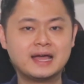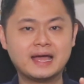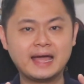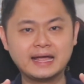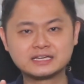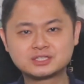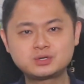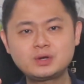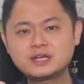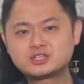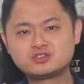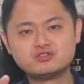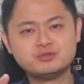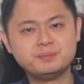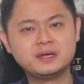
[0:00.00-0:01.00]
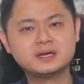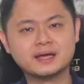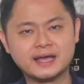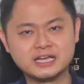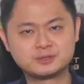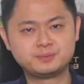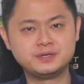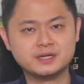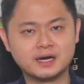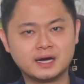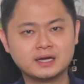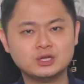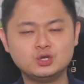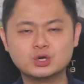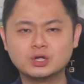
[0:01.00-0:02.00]
as long as you remain an
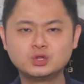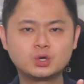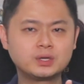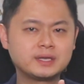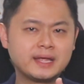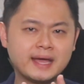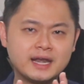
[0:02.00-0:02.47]
SPR, you are not